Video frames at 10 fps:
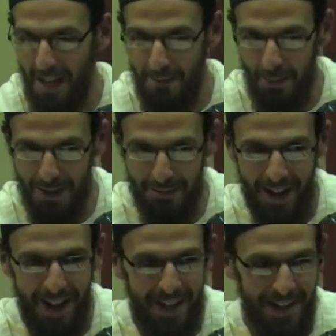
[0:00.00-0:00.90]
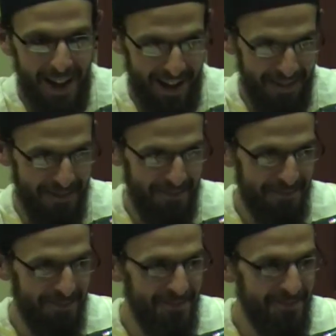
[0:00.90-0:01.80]
Al-mutma'inna.
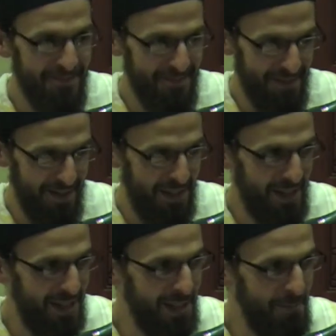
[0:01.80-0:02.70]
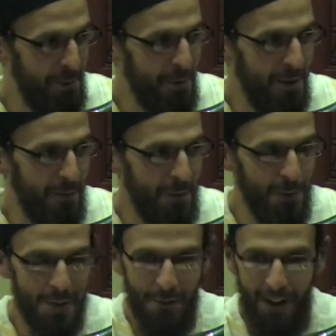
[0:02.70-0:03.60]
See the beauty of
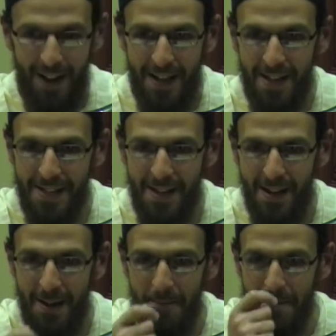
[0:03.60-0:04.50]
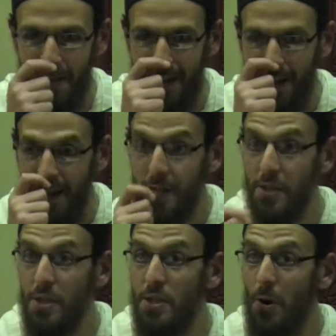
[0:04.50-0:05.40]
Yusuf alayhi salam? So
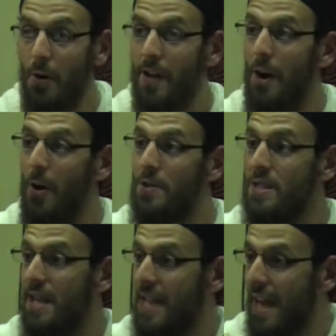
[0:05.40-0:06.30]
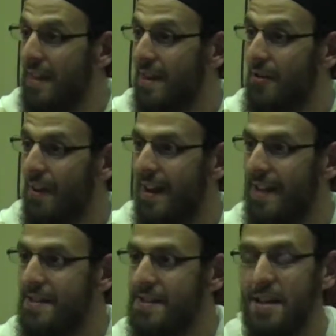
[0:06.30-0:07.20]
the story goes, they take the
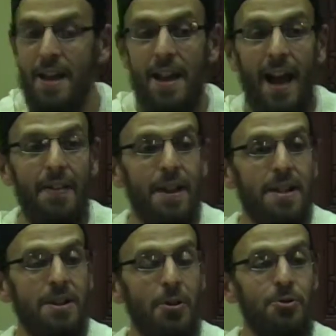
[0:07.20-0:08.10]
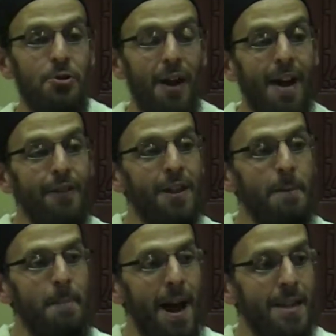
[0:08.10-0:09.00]
grains and they start
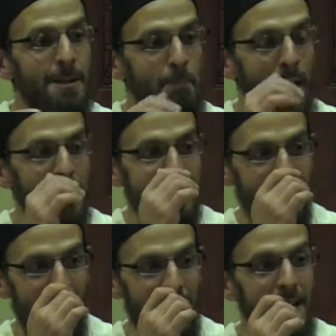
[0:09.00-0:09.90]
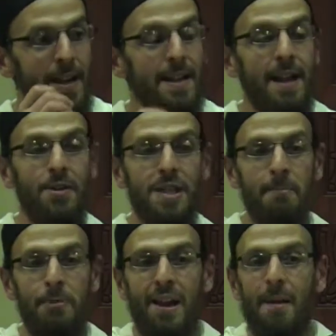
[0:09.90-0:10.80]
traveling back to Palestine. Now
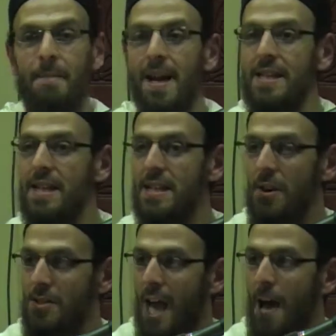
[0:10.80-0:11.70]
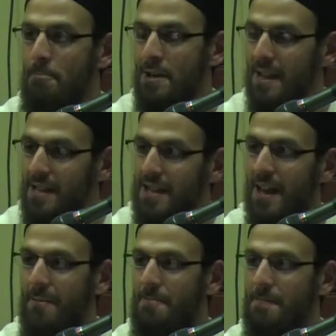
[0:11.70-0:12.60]
something amazing starts happening to them.